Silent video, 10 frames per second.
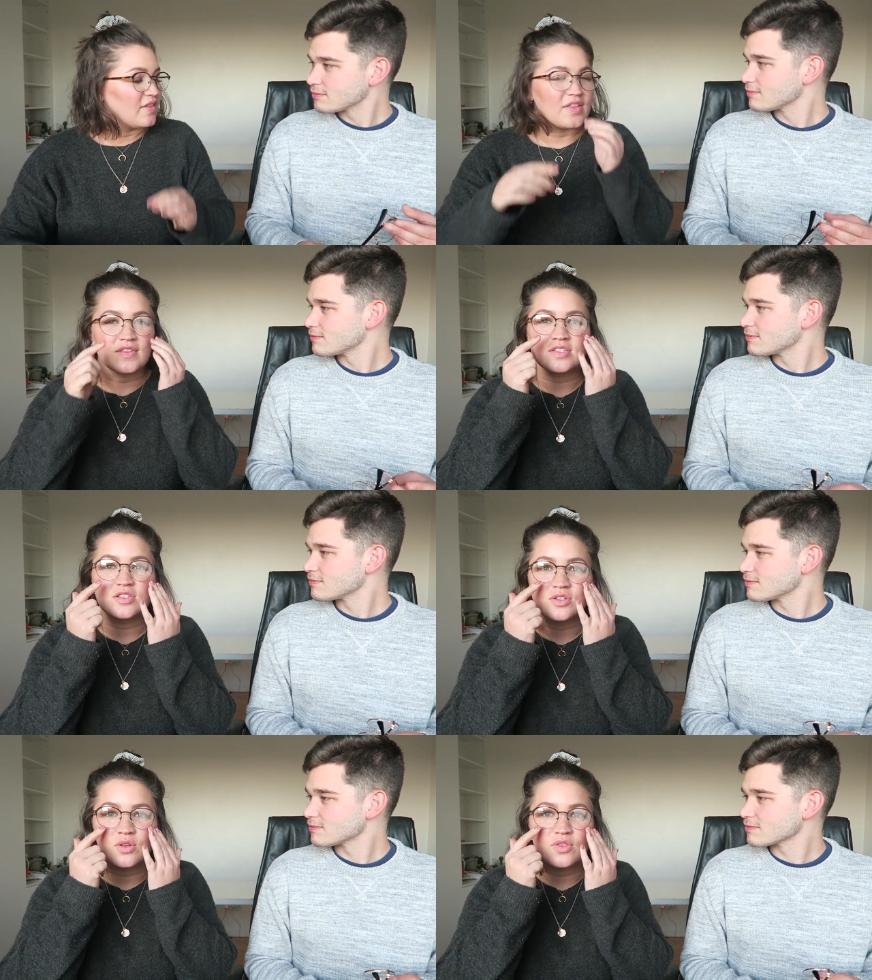Speaker 1: I think this
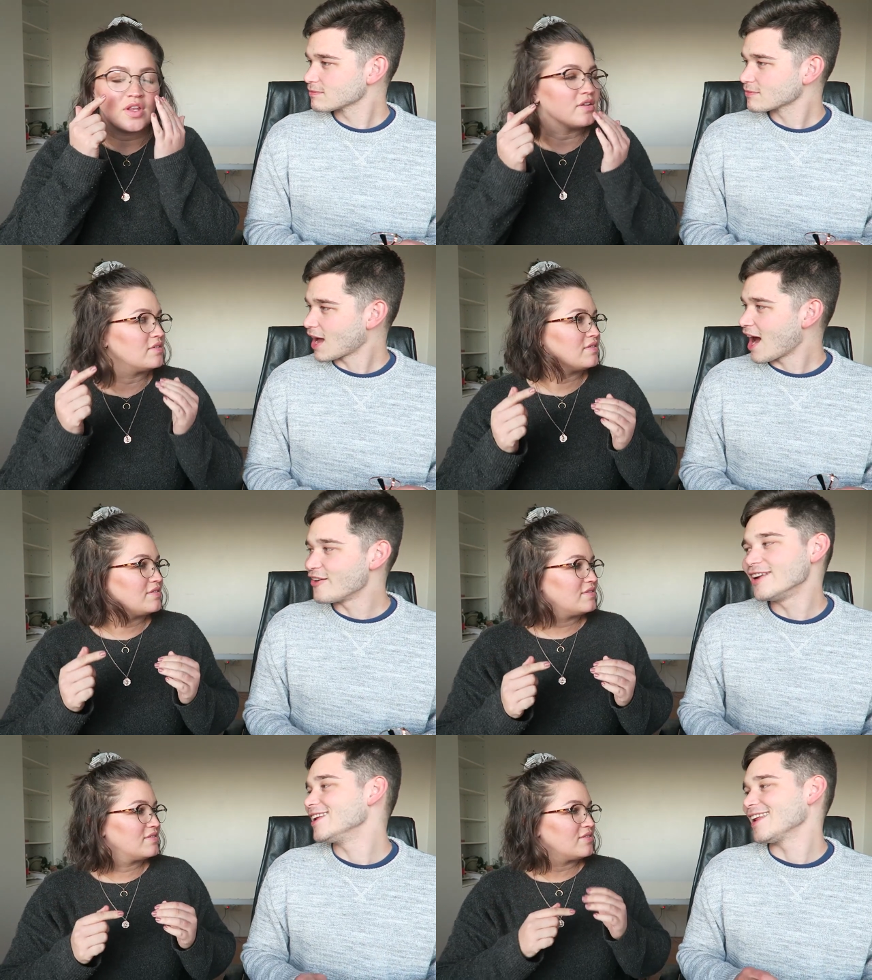is too thin. I
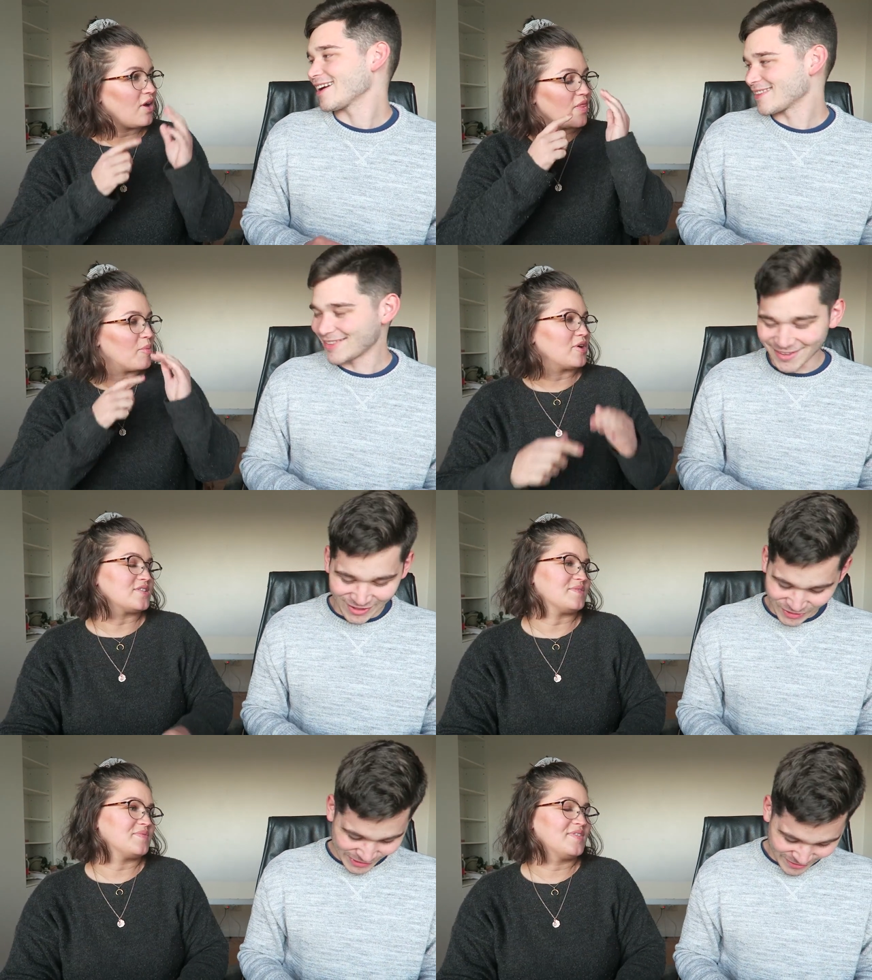really like the
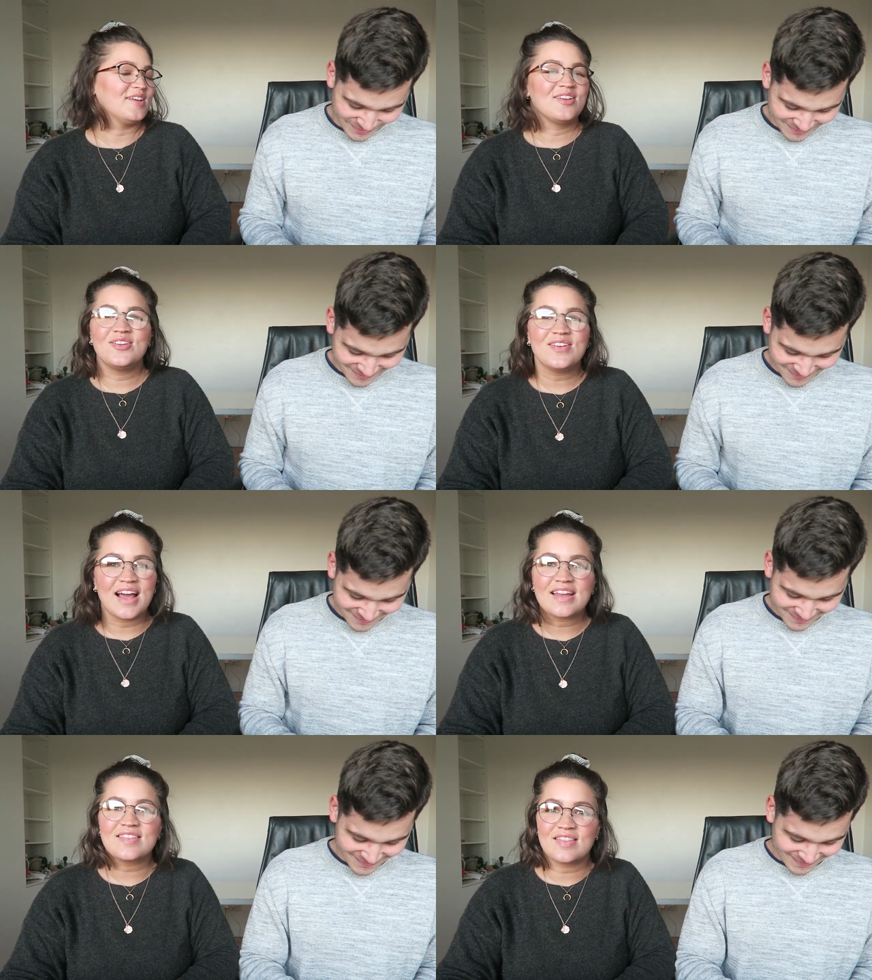thin on you. You
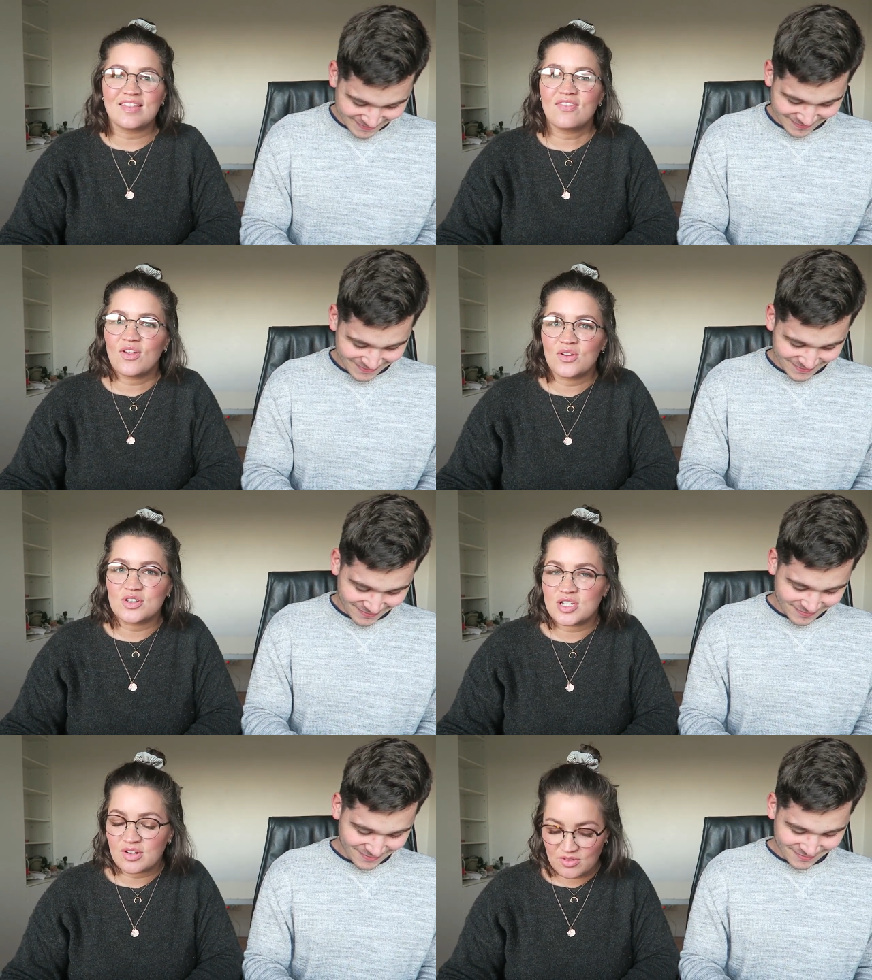like the thin though
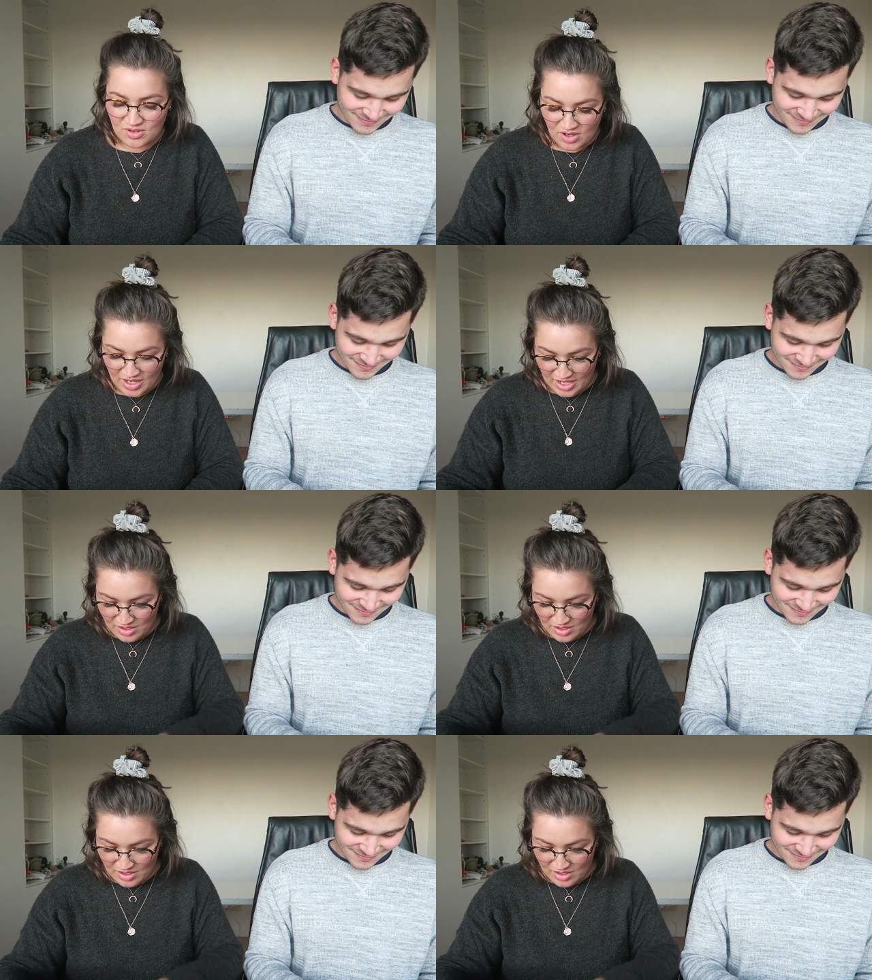in general on